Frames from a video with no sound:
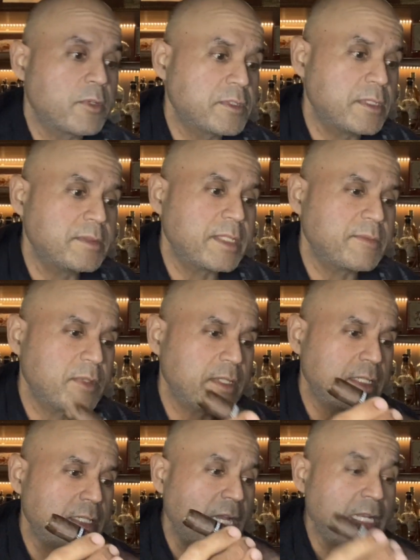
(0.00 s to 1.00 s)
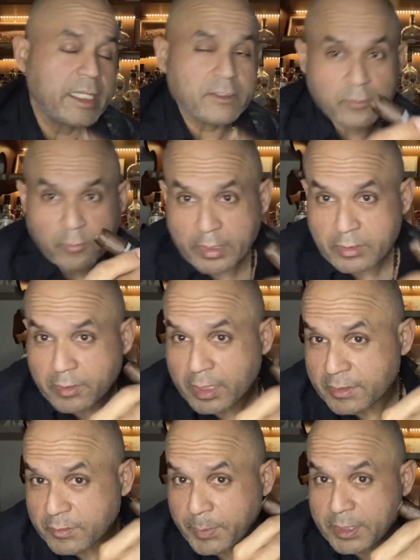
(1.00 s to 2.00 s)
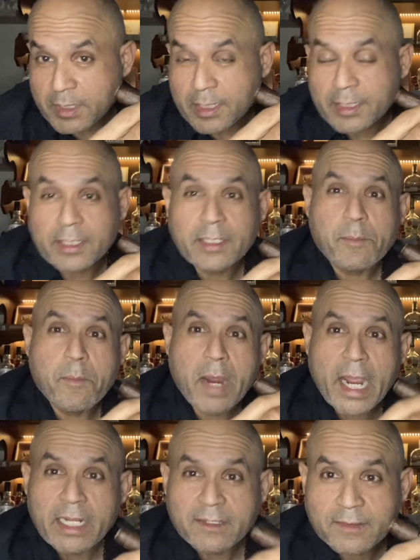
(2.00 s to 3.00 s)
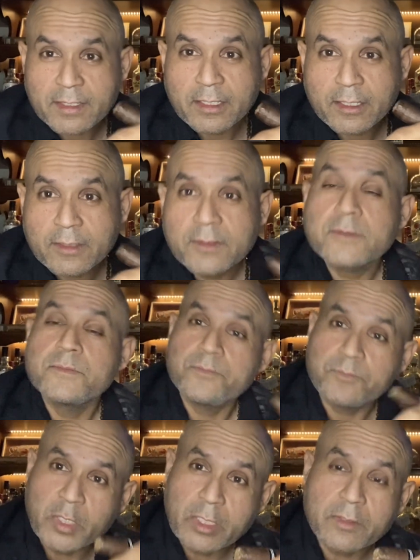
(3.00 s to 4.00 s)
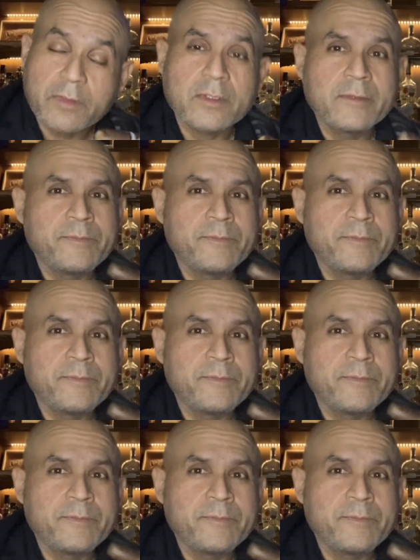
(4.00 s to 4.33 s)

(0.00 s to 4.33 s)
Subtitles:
Sometimes I like to retrohale, especially mild cigars, because